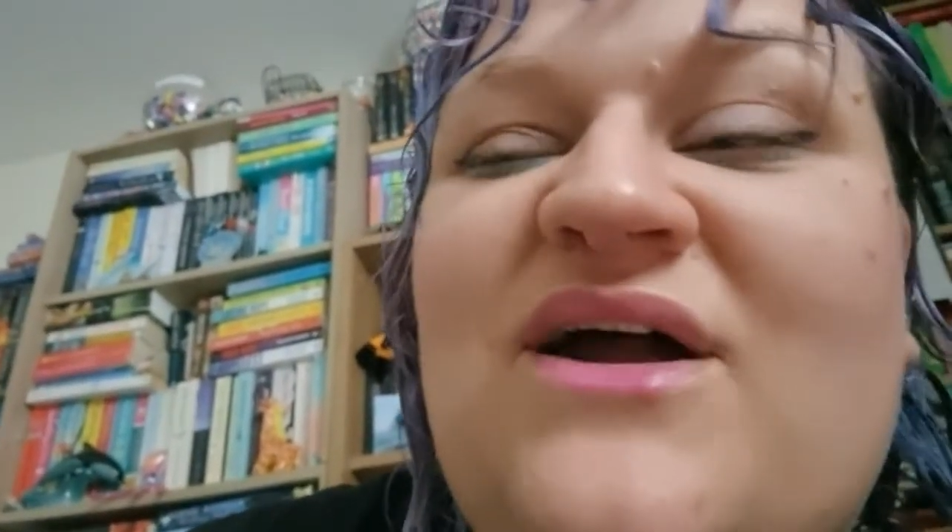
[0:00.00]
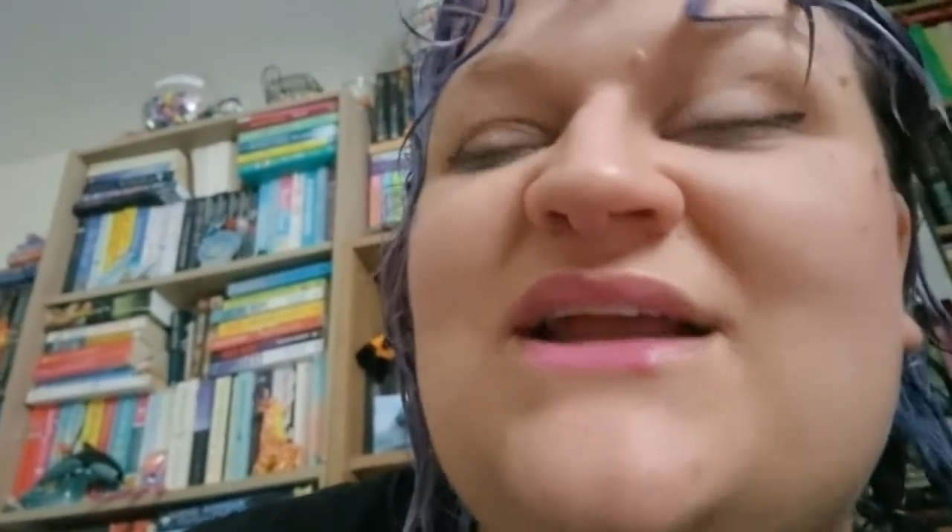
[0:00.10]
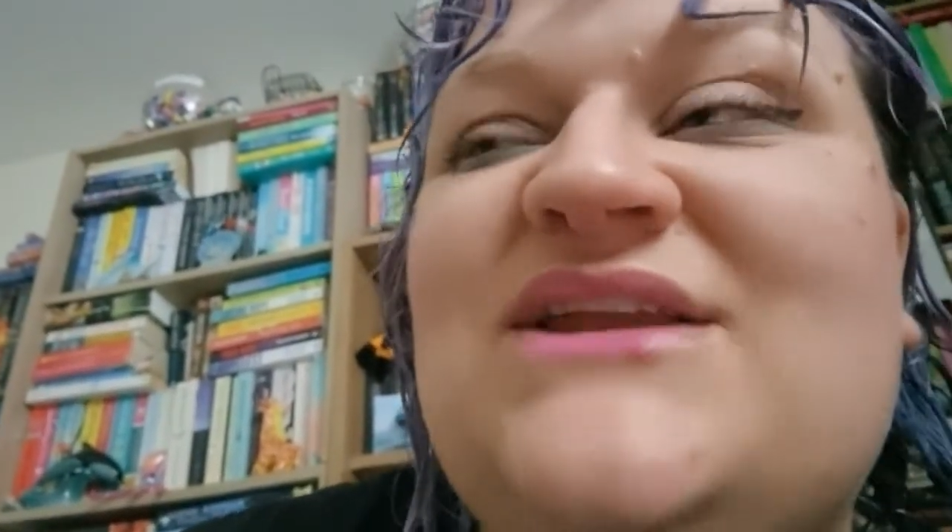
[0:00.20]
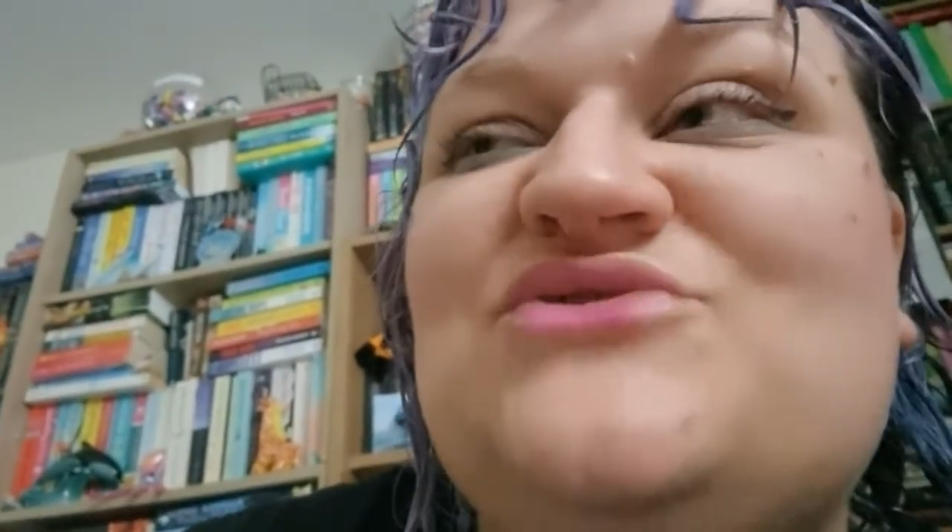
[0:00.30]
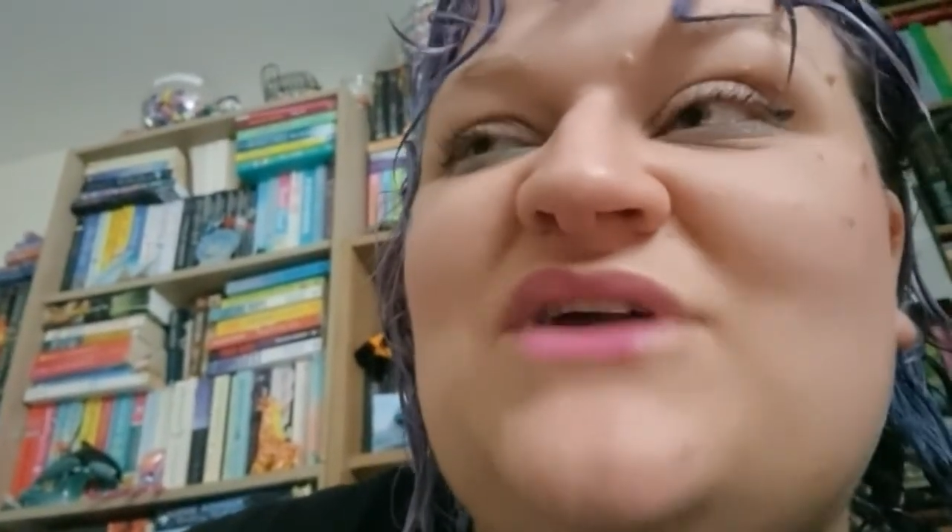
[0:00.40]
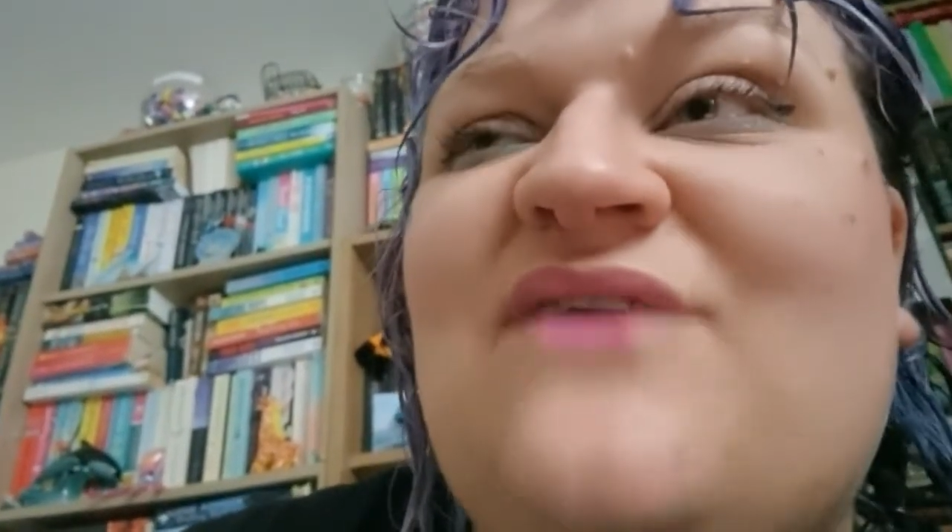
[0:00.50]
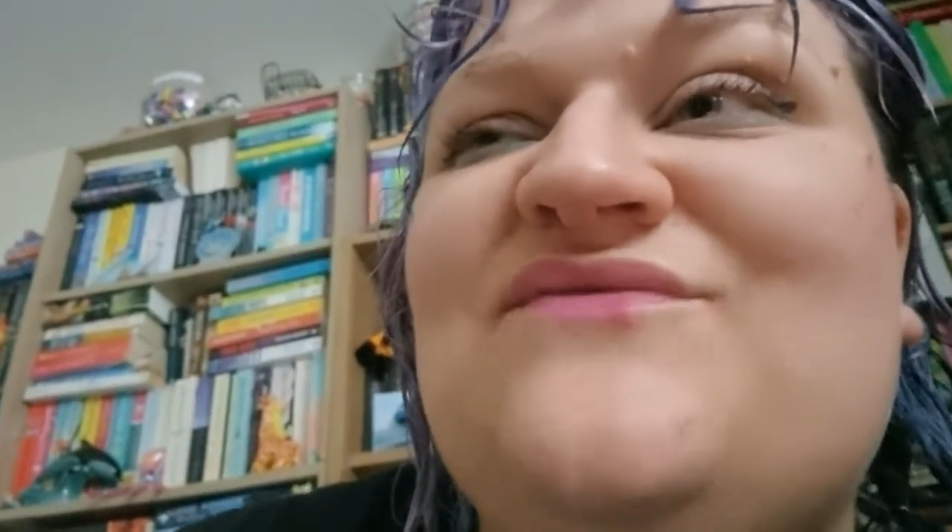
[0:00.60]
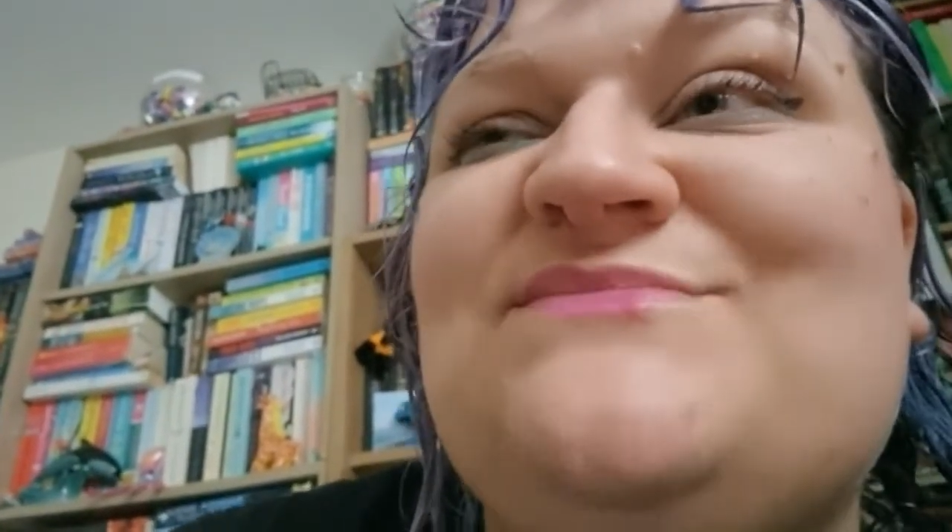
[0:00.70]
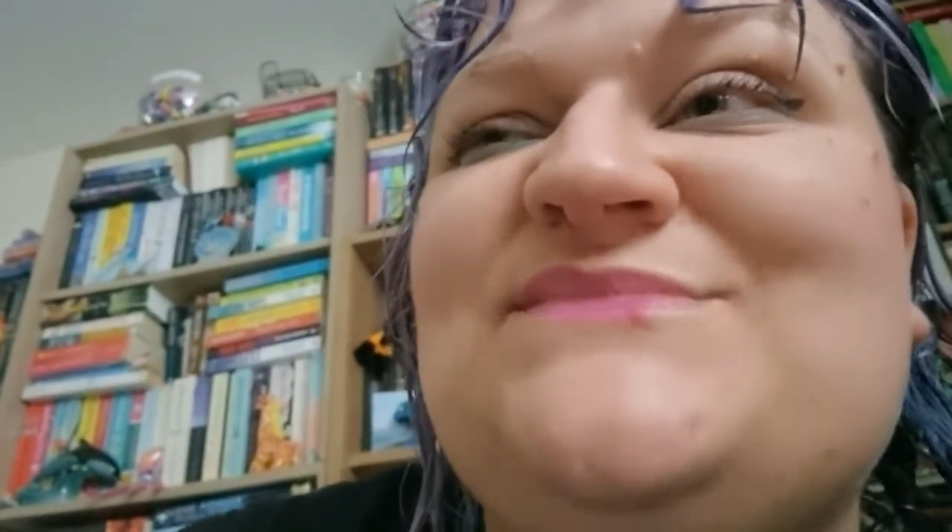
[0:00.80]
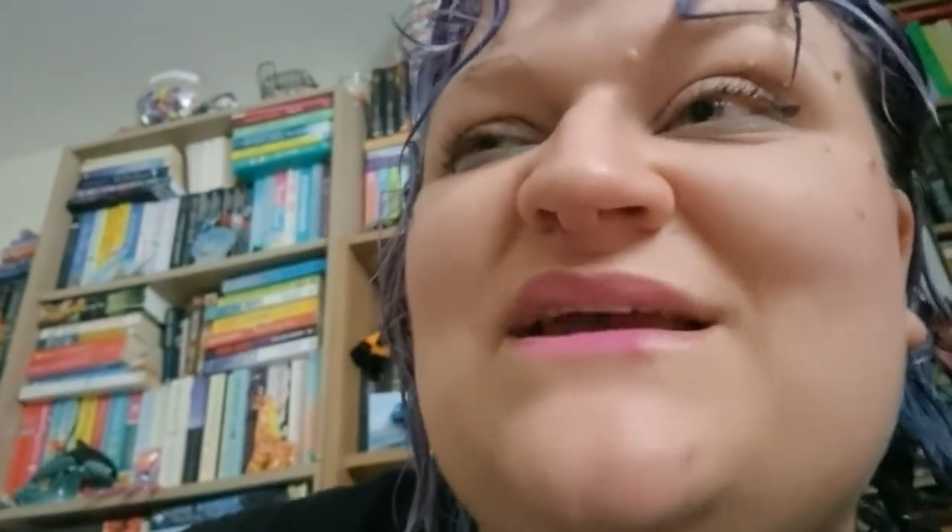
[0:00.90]
I can literally
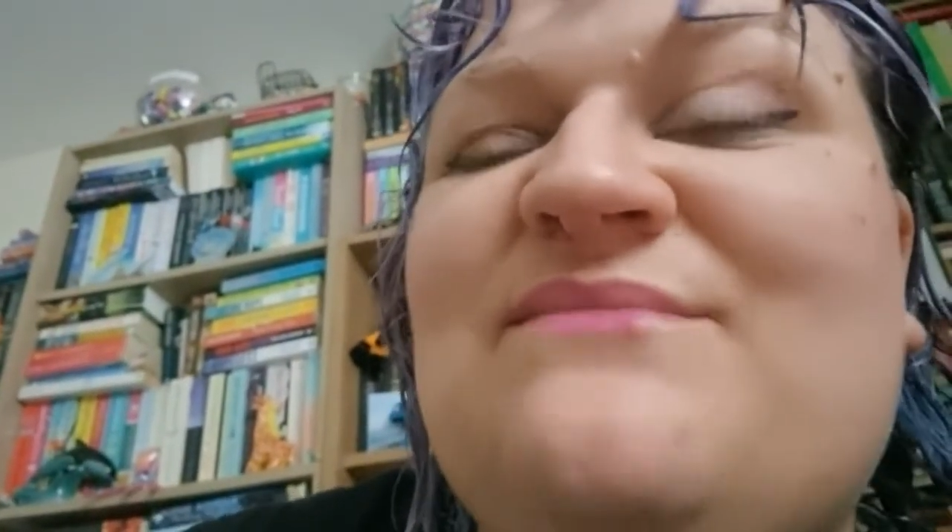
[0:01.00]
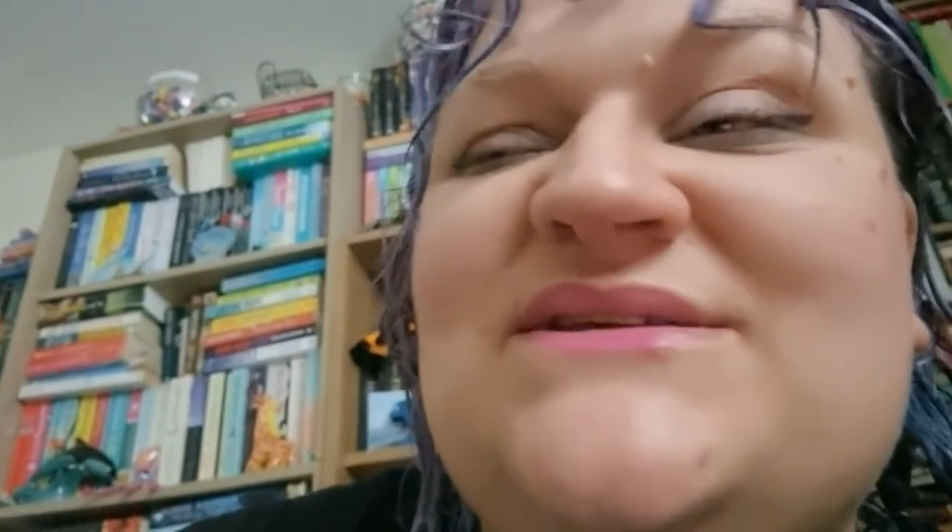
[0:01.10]
have some tea